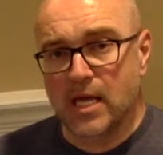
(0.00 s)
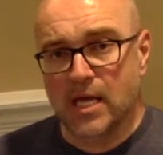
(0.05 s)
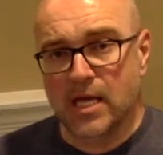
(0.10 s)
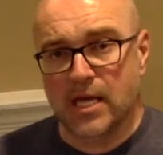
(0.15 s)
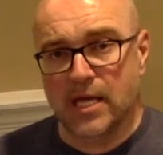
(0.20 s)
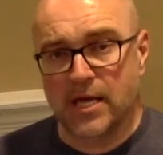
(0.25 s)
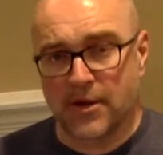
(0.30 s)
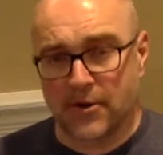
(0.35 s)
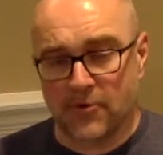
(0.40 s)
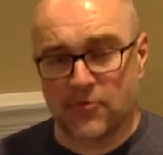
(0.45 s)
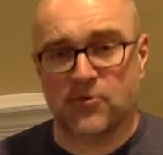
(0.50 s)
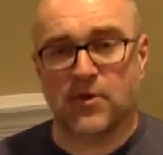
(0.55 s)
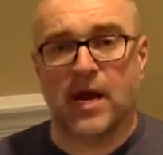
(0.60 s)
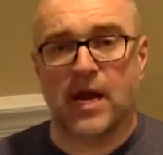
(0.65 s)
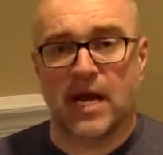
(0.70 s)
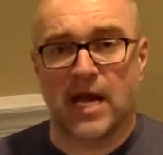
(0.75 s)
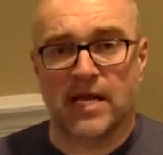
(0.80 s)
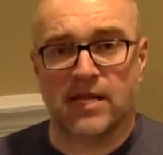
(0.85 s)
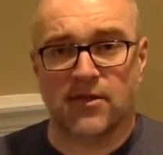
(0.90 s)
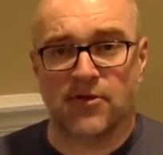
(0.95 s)
here's what
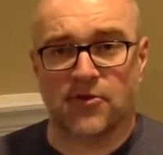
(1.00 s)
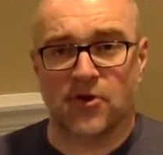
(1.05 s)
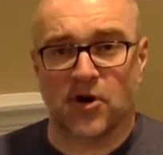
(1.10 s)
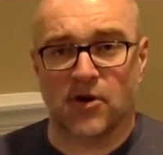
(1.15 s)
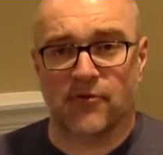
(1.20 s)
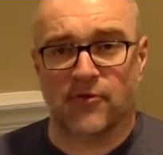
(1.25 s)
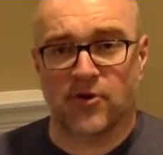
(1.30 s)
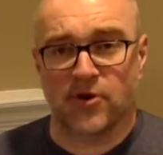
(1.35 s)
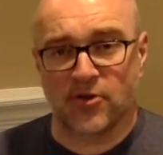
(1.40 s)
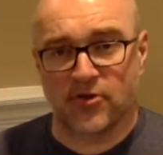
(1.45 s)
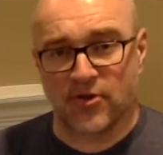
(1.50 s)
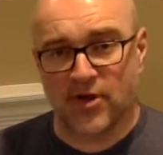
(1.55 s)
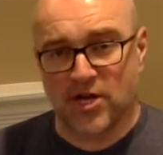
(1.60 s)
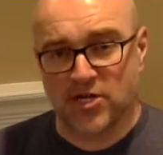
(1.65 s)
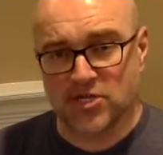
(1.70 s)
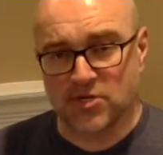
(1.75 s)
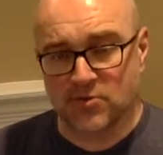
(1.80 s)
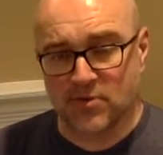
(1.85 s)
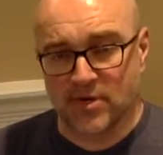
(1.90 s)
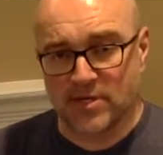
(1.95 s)
I'd like to start off our
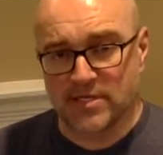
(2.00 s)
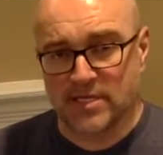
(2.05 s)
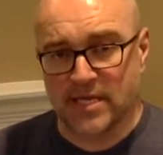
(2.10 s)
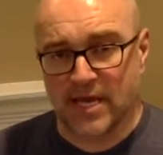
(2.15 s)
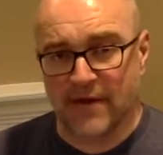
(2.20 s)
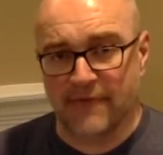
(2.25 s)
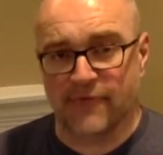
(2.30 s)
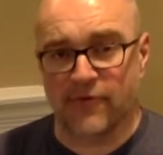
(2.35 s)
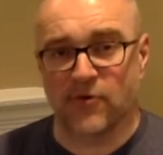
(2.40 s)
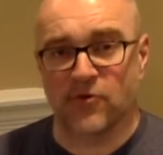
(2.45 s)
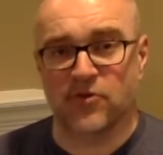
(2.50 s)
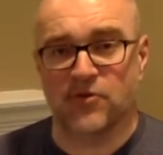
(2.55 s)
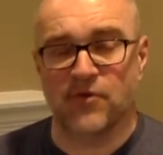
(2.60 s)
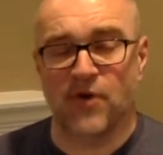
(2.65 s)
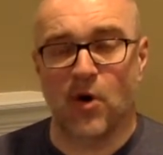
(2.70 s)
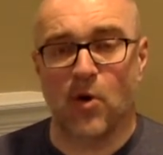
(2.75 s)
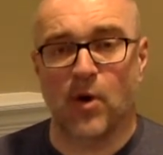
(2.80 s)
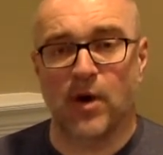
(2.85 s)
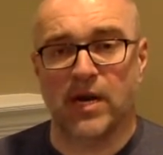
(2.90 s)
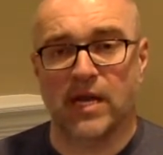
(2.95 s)
discussion with today. First of
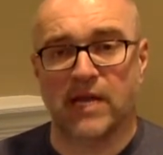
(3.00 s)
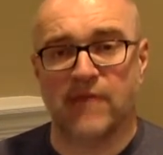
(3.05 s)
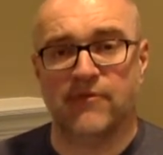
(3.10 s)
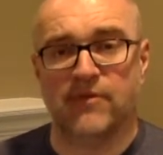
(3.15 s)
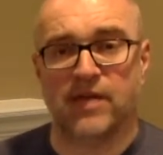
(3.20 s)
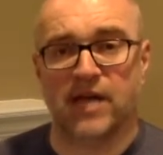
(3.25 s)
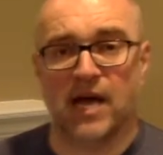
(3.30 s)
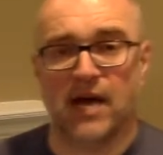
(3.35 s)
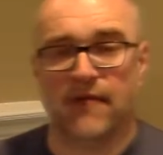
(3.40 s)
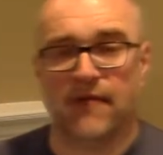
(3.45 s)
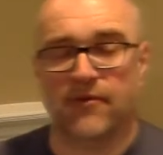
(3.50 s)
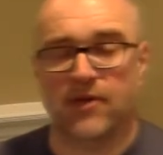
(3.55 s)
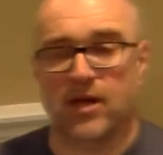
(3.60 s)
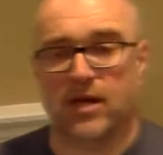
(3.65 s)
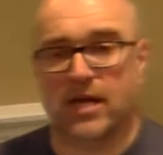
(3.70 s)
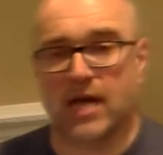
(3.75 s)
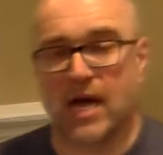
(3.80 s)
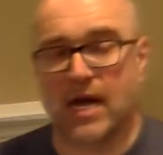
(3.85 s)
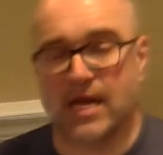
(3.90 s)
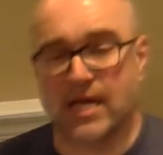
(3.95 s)
all, I want to give you guys
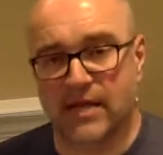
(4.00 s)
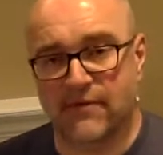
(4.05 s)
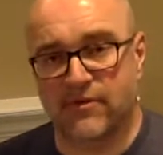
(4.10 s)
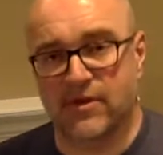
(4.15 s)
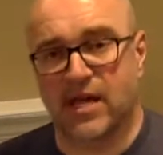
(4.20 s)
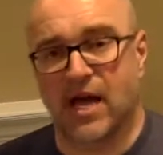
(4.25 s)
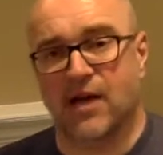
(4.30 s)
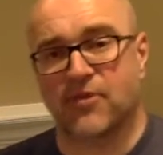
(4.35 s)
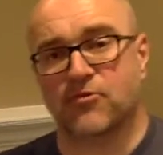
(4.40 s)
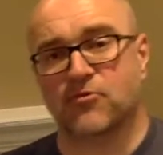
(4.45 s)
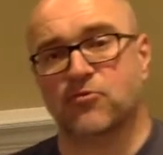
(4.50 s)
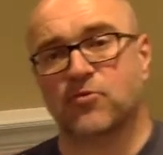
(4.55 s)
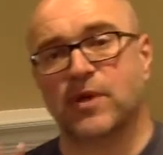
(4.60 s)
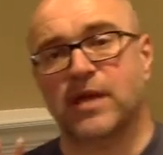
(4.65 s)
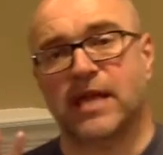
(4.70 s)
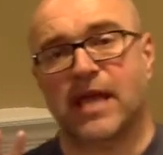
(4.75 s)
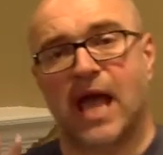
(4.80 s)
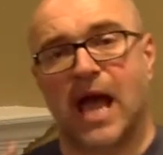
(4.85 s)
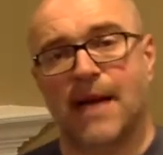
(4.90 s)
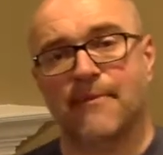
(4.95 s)
a
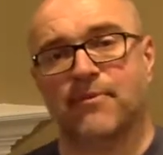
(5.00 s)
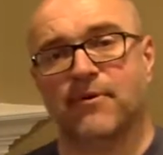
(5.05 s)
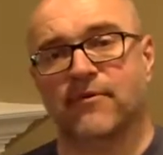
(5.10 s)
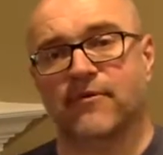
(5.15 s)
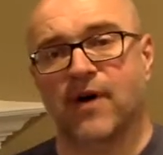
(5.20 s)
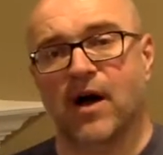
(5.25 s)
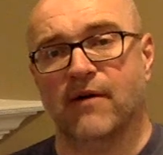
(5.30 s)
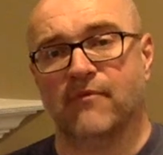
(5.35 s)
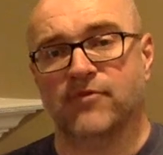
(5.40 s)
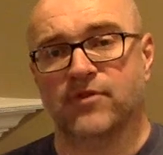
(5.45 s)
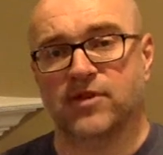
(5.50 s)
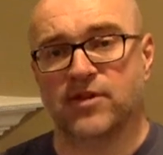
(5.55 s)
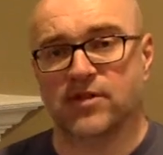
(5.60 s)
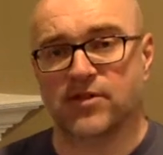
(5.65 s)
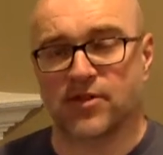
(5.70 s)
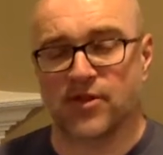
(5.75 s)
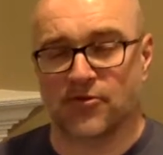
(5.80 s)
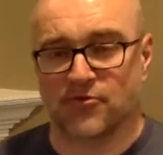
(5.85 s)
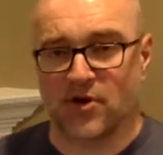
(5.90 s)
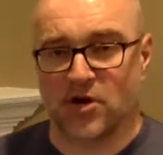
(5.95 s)
recap of the
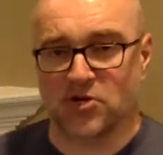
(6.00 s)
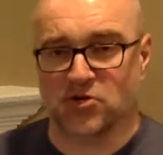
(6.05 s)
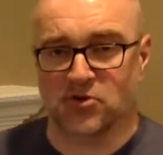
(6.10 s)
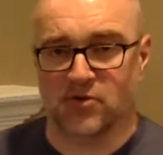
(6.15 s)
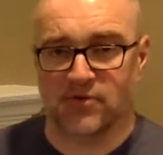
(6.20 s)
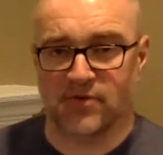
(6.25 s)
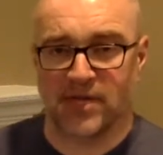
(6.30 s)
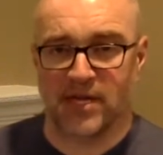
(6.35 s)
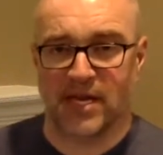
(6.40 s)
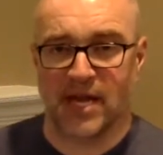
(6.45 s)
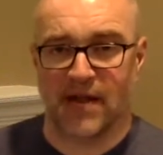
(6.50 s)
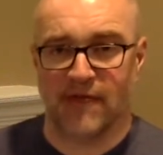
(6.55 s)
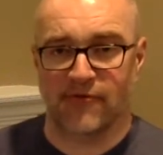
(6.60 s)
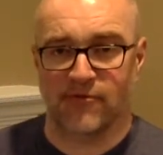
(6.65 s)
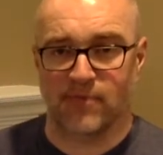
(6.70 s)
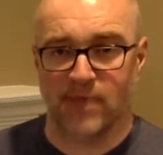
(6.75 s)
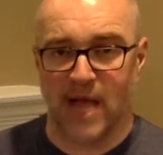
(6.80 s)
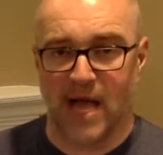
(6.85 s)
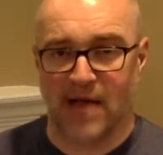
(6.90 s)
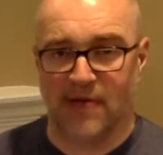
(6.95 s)
structure of DNA from
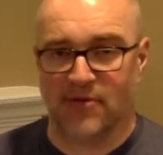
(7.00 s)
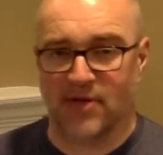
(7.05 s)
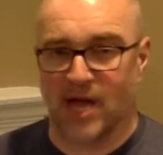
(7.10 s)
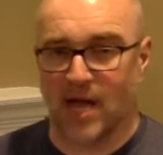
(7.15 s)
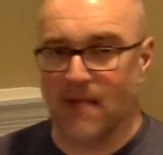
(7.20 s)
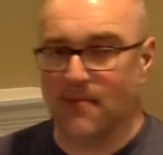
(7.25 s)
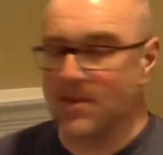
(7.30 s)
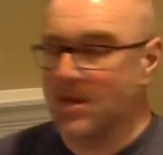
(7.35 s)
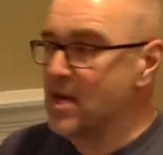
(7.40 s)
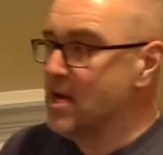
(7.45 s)
last time.